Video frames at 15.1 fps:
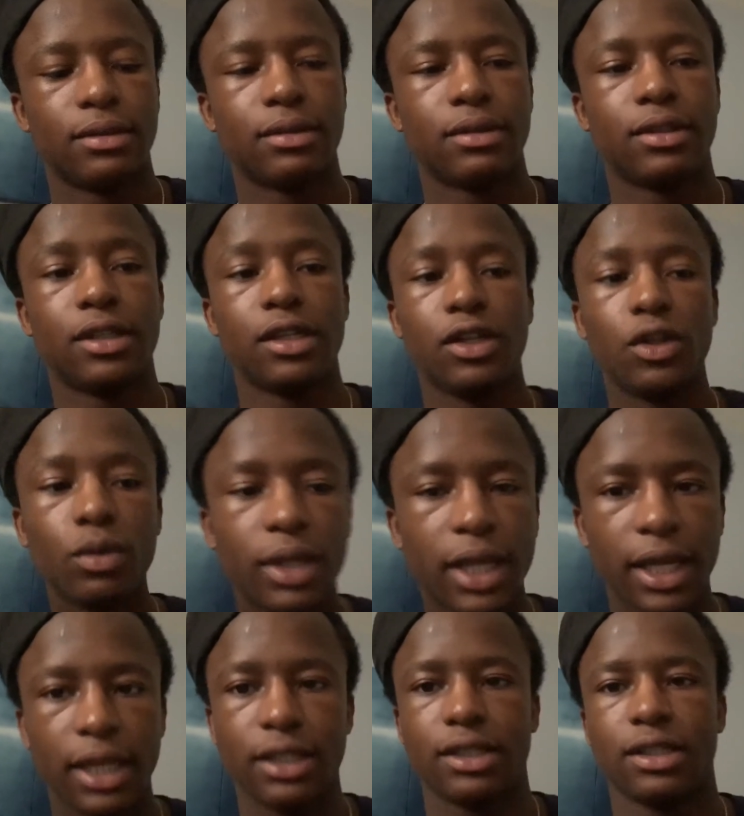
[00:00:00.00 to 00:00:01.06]
to do
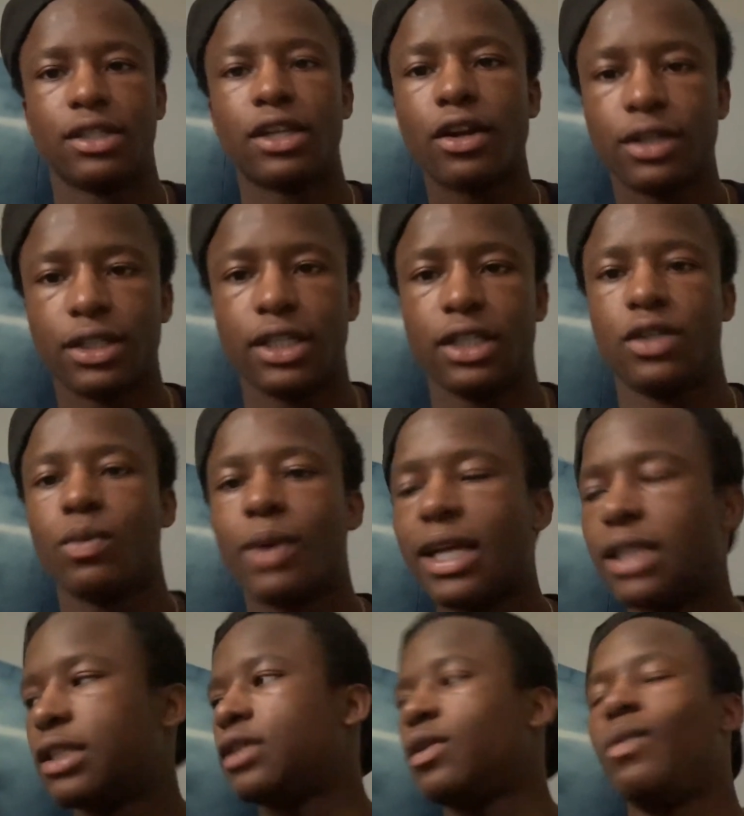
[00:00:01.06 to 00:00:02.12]
things in certain
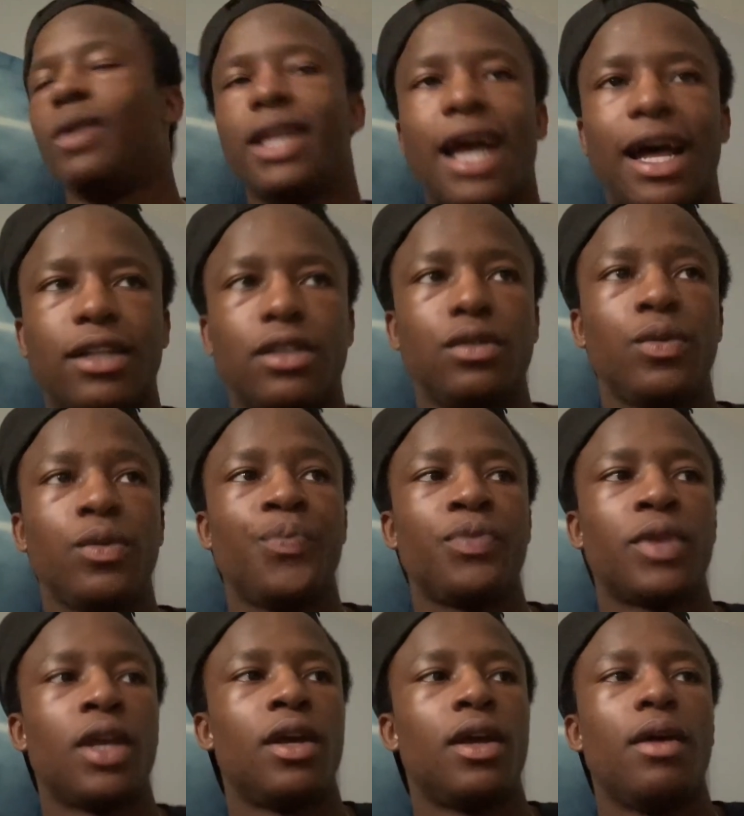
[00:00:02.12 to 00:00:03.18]
situations and when not to.
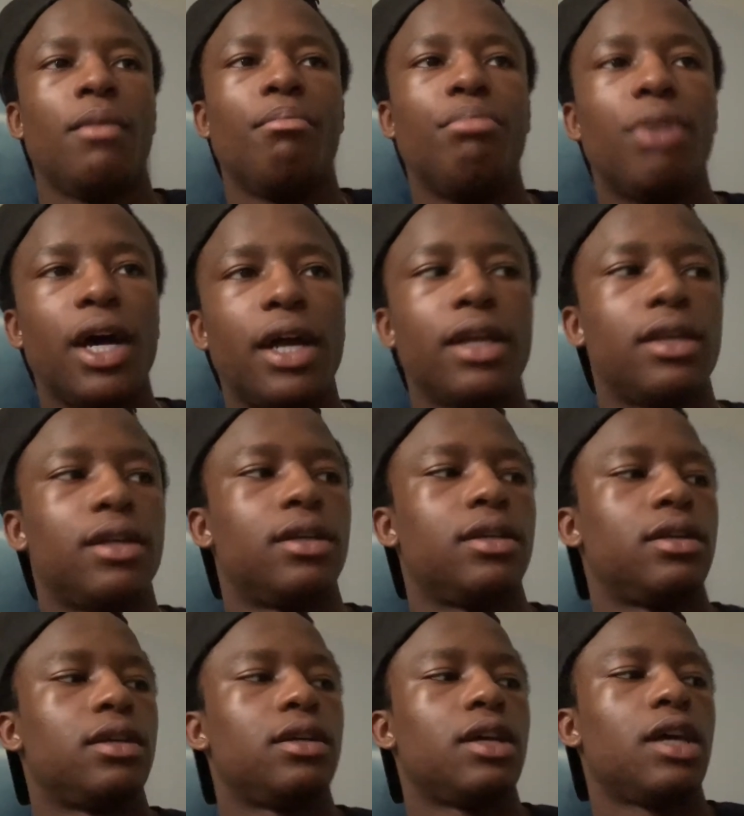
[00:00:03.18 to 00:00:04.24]
But
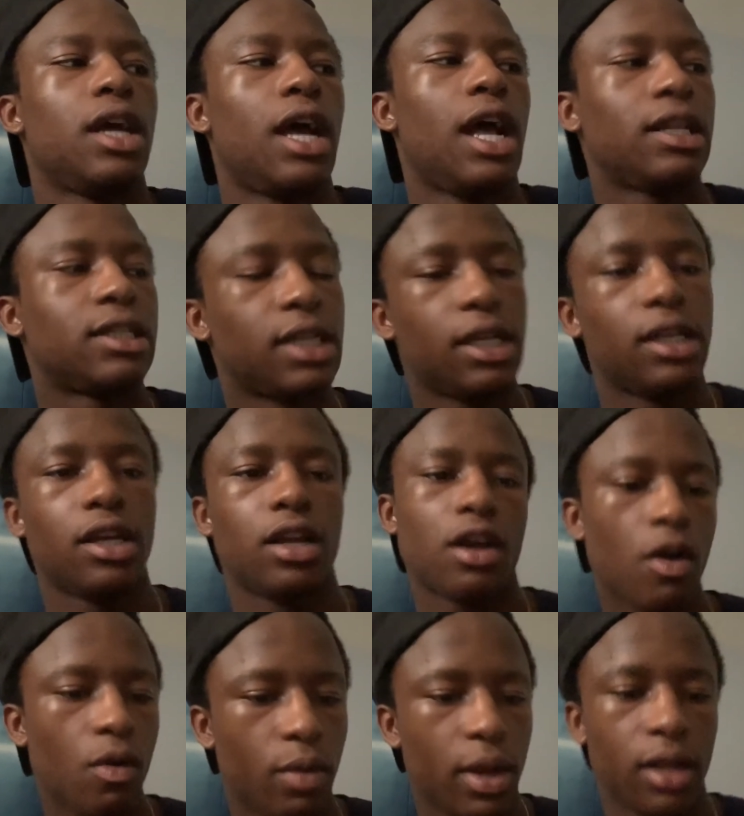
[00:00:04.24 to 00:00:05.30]
I tend to go
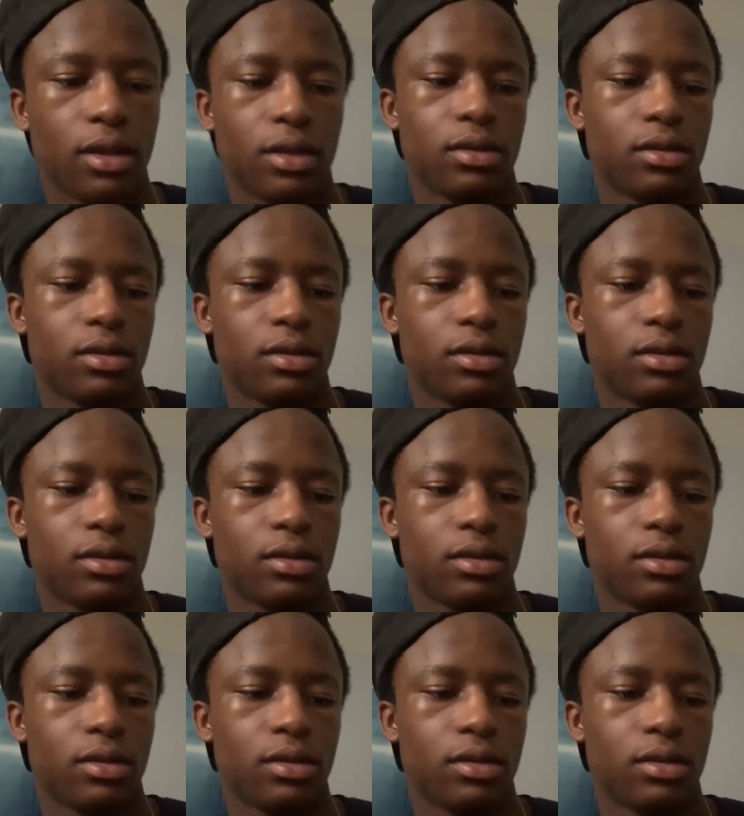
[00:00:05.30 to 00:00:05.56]
with,